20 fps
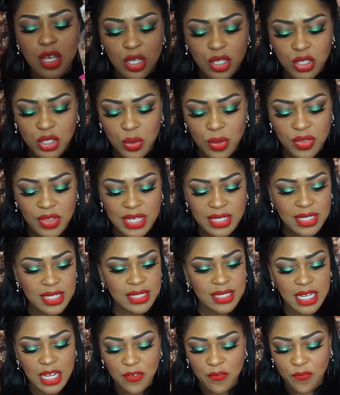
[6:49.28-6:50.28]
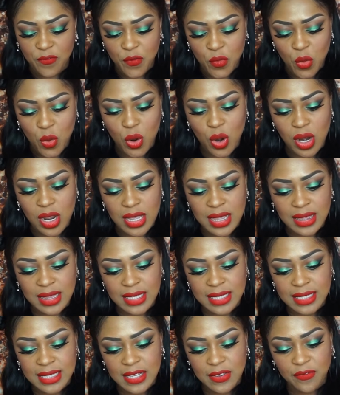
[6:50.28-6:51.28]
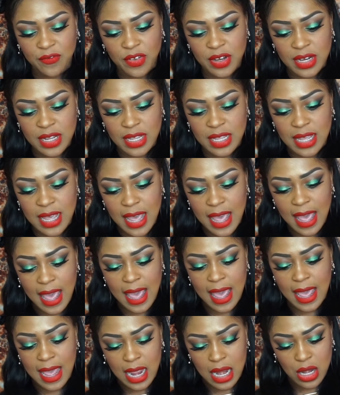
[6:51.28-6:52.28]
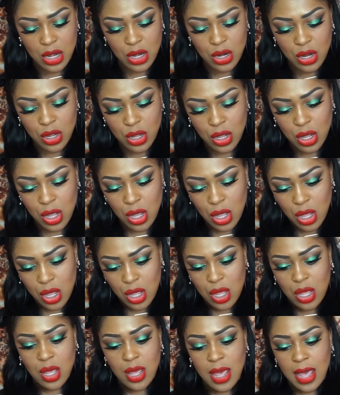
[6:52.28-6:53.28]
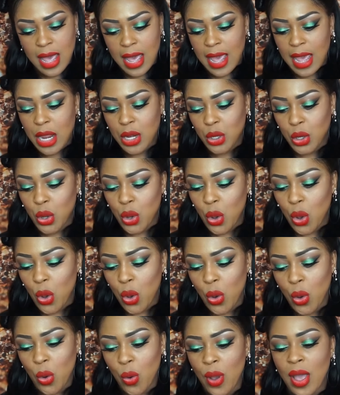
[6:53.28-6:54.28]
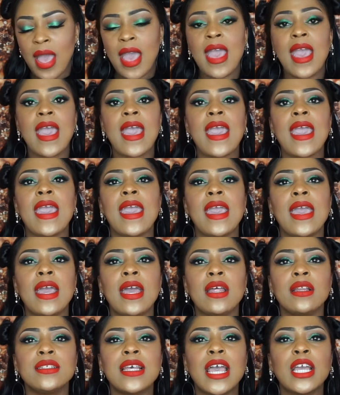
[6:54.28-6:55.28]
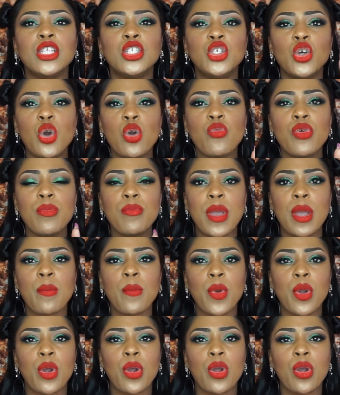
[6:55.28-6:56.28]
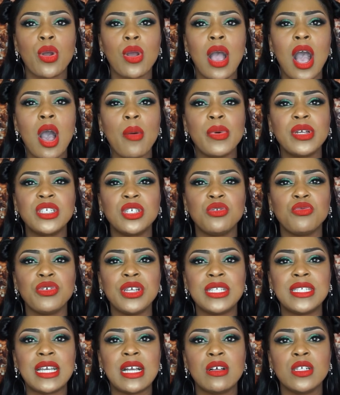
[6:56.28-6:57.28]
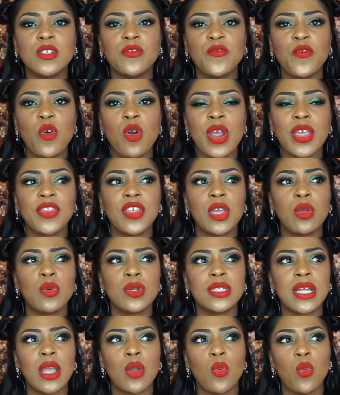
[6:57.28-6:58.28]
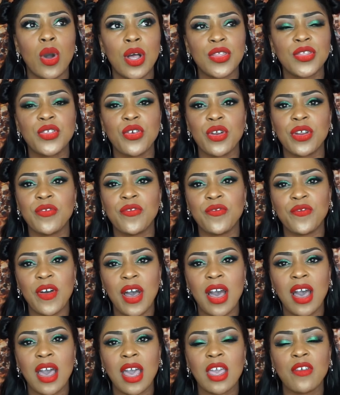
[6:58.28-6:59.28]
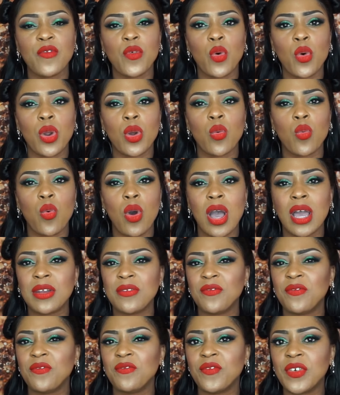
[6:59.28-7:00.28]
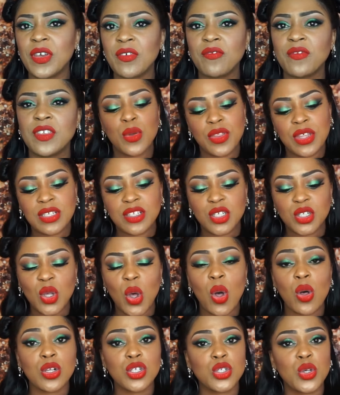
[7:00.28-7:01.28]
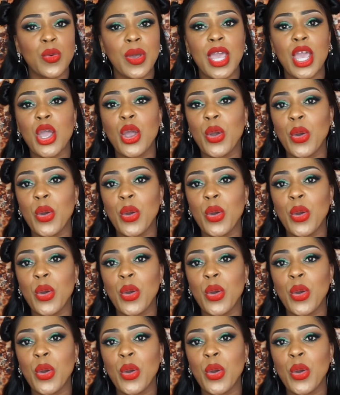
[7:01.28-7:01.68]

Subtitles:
So this is it for the Tiffany and Co. And I don't remember how much it retails for. I think it was like $135 or $150. So this is also a